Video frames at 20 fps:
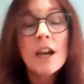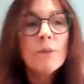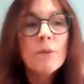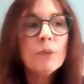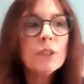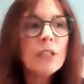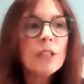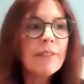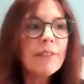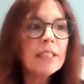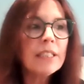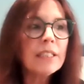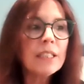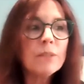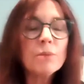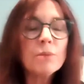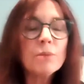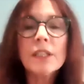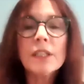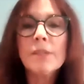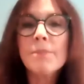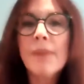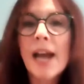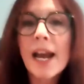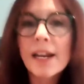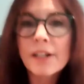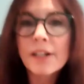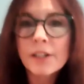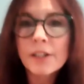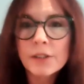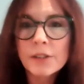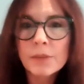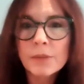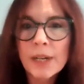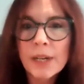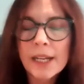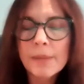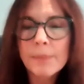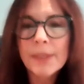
which obviously really matters, right?